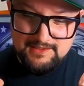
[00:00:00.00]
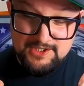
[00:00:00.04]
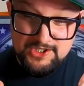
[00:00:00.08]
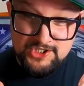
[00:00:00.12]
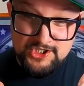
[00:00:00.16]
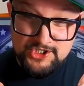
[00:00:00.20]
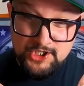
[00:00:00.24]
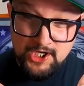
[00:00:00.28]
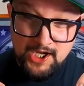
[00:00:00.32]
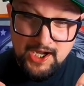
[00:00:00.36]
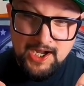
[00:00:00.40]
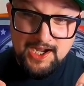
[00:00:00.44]

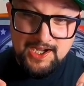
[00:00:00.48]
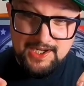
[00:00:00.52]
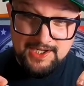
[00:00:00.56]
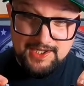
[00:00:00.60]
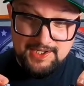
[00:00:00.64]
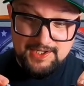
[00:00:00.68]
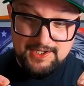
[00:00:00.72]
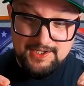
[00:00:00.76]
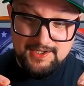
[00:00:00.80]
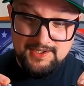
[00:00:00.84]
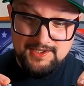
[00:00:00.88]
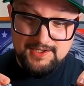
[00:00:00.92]
Dock
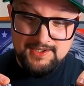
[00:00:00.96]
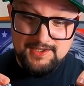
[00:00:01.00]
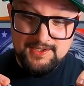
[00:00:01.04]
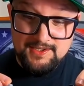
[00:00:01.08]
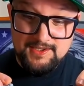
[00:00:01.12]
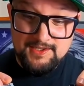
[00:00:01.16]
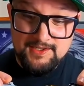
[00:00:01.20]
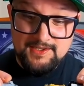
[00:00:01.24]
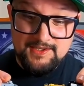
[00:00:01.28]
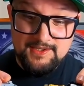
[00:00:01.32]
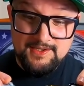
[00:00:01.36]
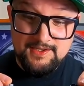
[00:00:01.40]

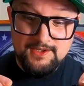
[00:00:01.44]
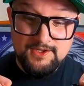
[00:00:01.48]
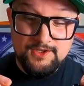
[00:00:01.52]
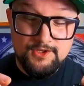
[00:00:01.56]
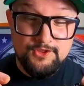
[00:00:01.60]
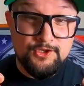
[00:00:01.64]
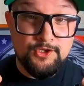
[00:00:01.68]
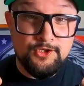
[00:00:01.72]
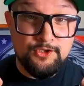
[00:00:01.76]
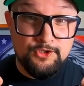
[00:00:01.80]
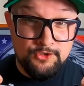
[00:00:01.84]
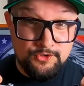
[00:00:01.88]

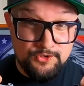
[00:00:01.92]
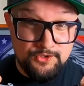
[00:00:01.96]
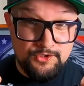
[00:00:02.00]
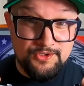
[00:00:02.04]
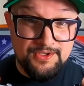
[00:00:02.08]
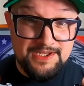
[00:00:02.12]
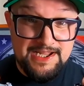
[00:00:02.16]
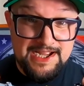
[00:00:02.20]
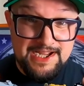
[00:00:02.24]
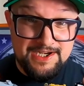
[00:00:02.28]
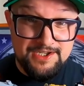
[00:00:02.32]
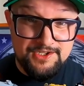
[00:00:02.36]
the lunar
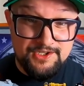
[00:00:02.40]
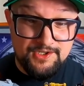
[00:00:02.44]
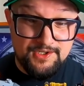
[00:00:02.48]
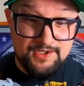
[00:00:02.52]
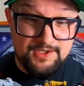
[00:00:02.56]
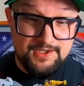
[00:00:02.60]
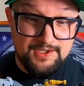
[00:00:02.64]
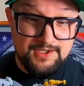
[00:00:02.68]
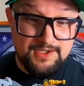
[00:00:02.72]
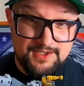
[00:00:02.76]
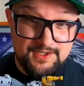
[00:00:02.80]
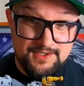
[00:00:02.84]
lander